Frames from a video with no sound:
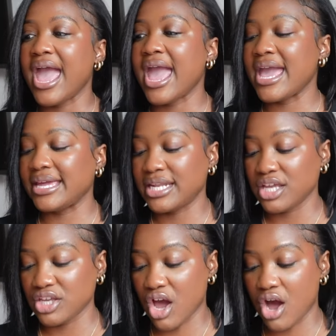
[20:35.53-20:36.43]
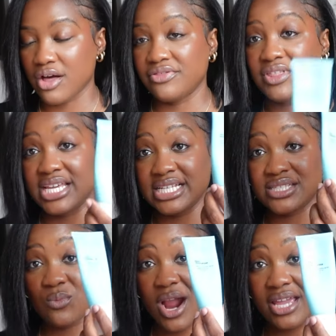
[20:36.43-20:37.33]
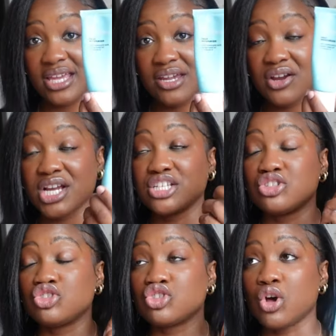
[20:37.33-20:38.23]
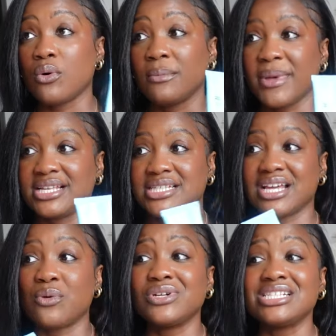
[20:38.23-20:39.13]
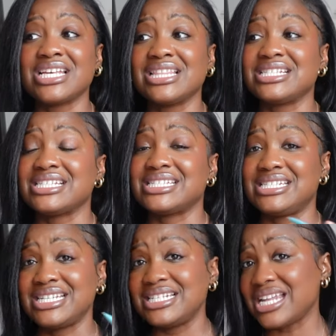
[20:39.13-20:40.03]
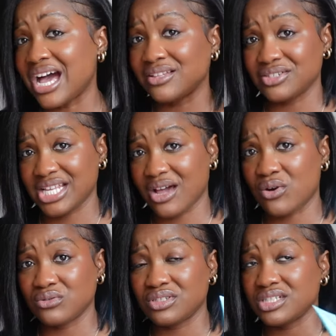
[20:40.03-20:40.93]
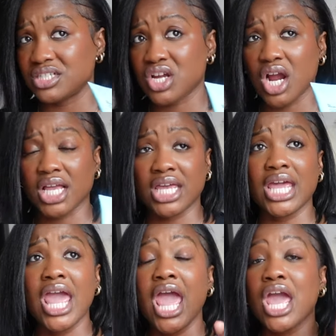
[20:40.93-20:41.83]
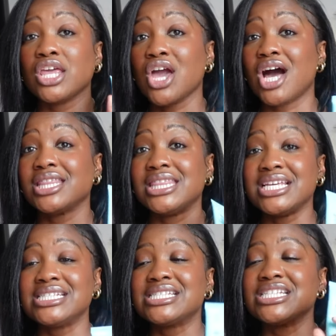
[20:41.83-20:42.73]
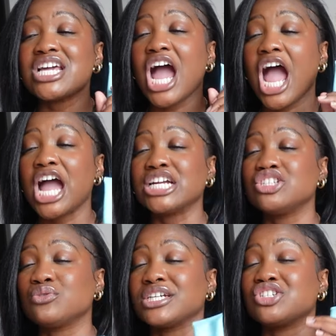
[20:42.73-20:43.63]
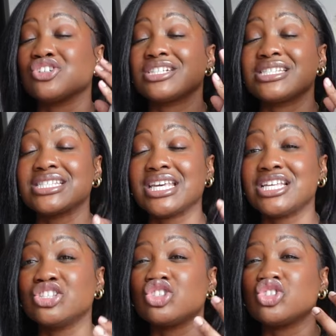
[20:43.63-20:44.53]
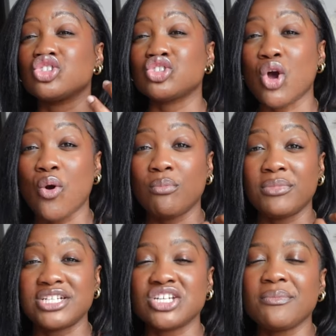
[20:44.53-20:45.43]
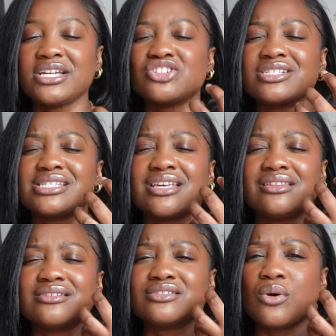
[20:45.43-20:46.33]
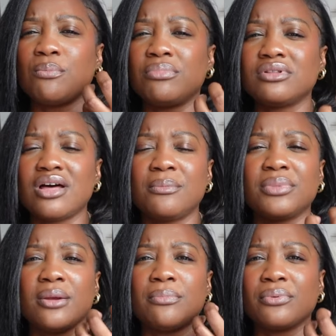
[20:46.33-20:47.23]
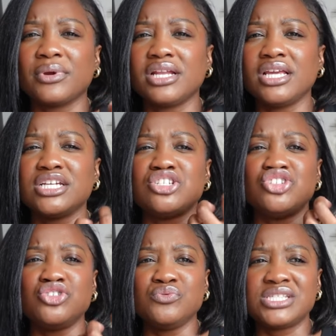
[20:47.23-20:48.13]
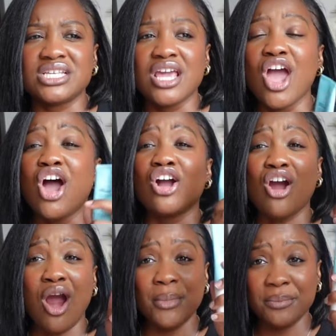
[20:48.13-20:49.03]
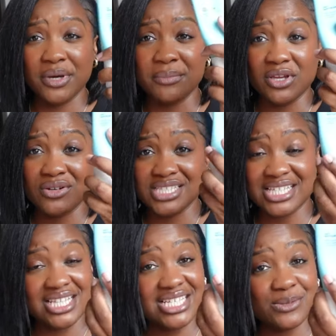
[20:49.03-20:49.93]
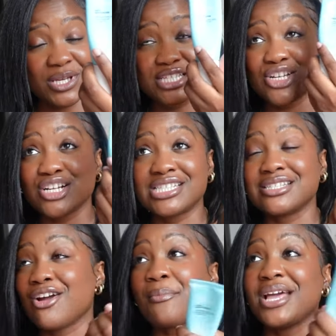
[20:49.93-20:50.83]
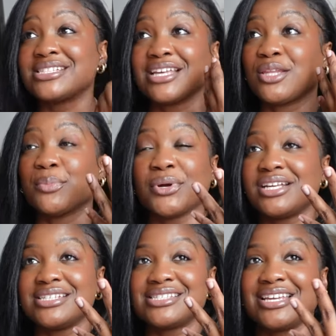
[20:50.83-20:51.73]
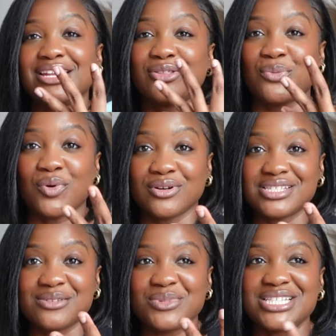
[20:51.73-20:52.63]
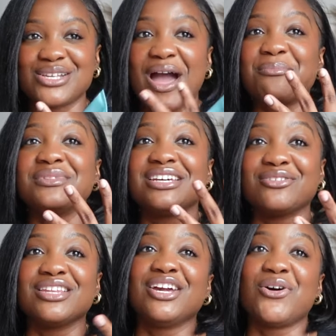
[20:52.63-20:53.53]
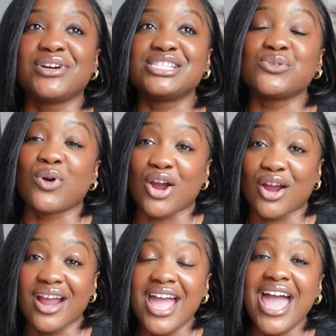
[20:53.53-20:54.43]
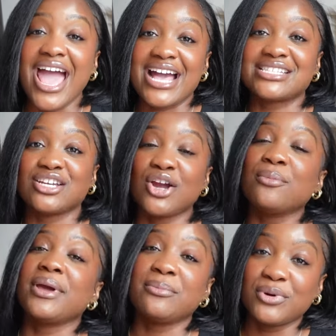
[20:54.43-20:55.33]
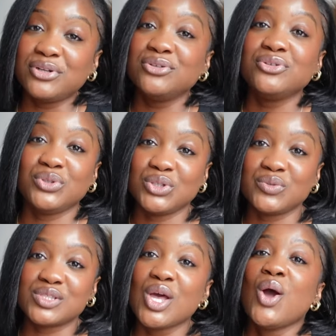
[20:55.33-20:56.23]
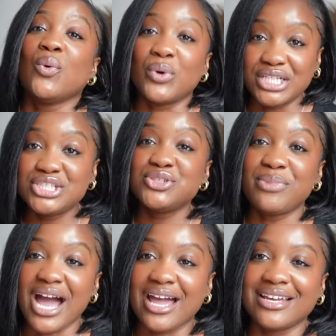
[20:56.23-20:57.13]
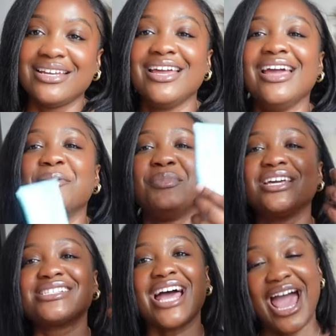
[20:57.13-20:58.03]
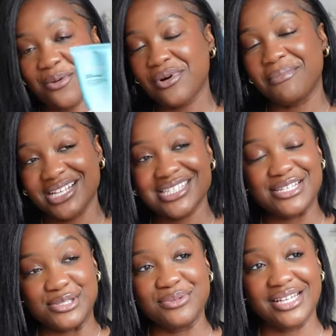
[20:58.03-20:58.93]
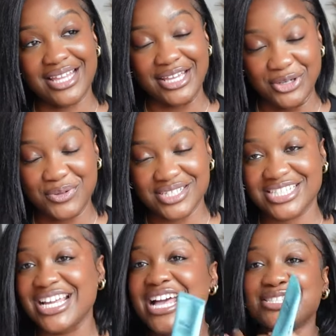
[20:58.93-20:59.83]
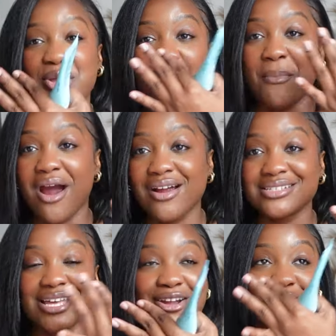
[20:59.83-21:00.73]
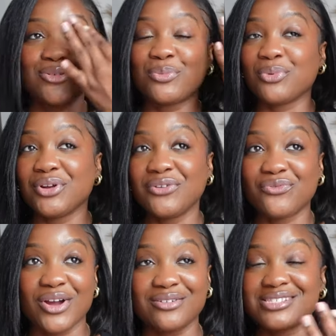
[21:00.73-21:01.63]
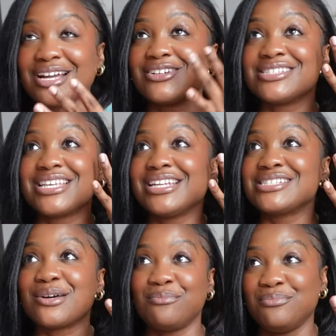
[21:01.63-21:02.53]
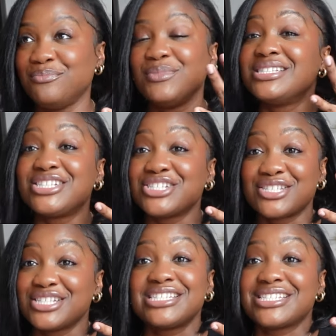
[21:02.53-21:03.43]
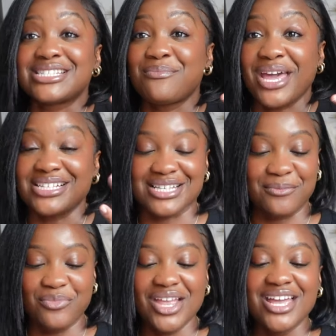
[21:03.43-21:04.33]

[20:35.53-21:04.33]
And y'all, this right here is so amazing. I want to say this is $10 at Ulta and Target. Y'all, this hydrates your skin so much. It makes your skin look so plump and pretty and juicy. Carmen put me onto this because Carmen has like the prettiest skin in the world to me. So I'm literally going to her, asking her, babe, what do you use? What did you buy? Because I want my skin to look like yours. She has no marks, like her little pretty freckles, like her skin is a, it's just amazing.